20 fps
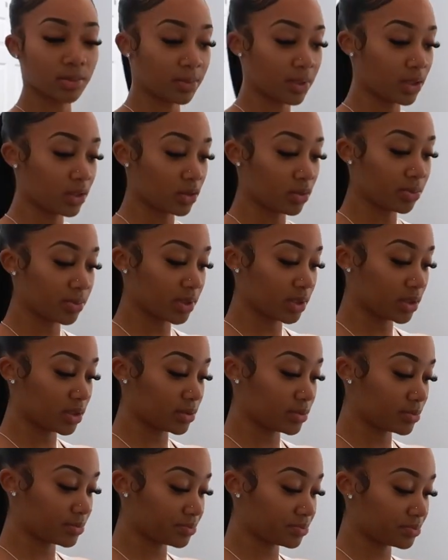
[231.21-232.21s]
I'm about to open it.
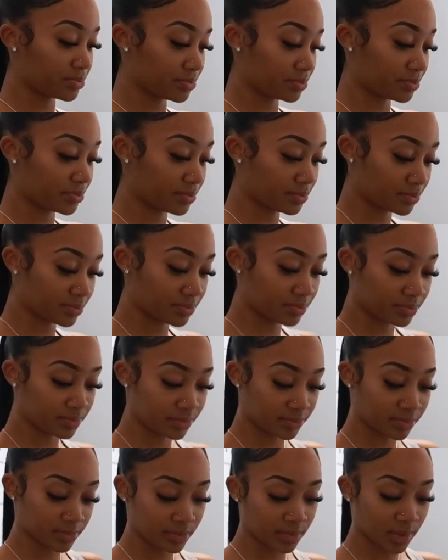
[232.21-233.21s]

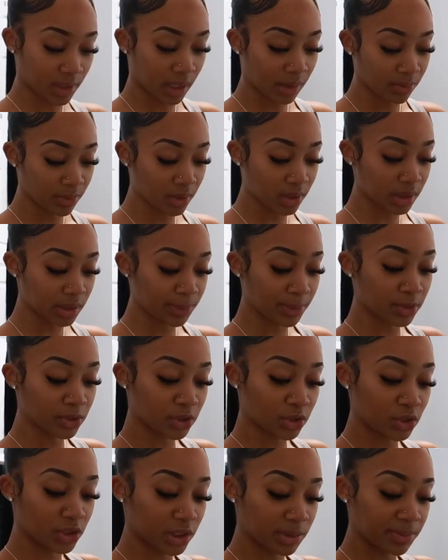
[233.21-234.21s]
I'm really supposed
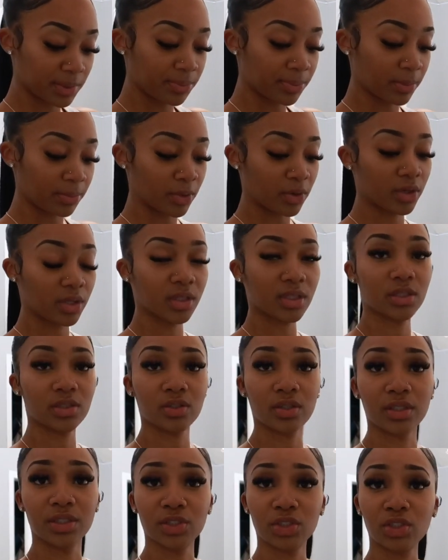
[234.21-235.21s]
to just be promoting this
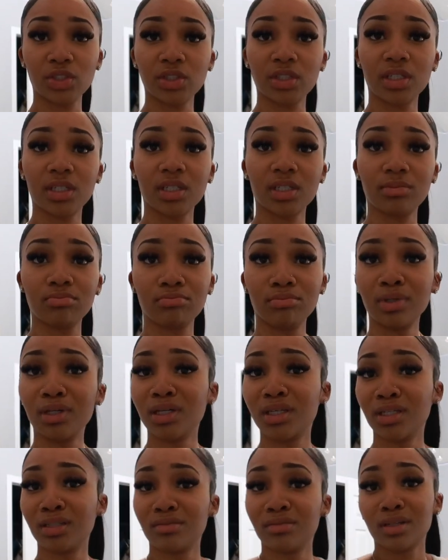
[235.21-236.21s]
on Instagram,
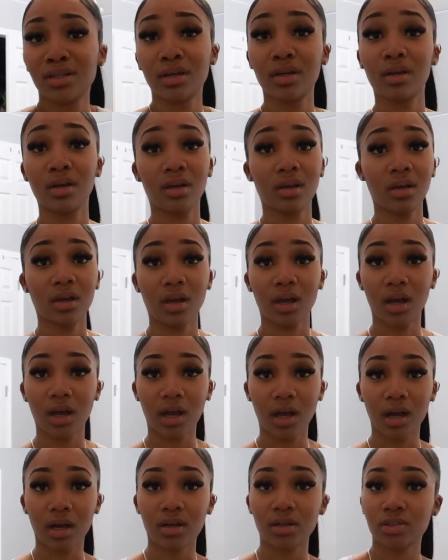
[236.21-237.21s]
but
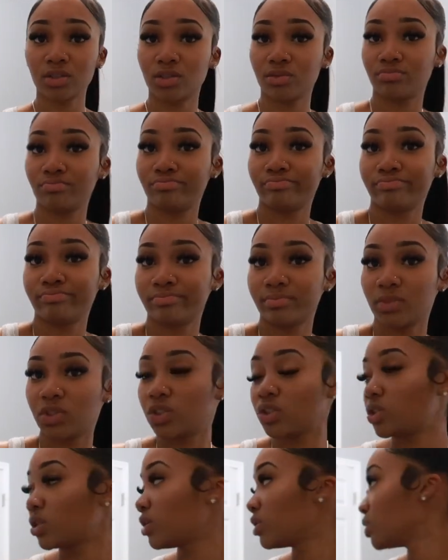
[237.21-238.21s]
I'll show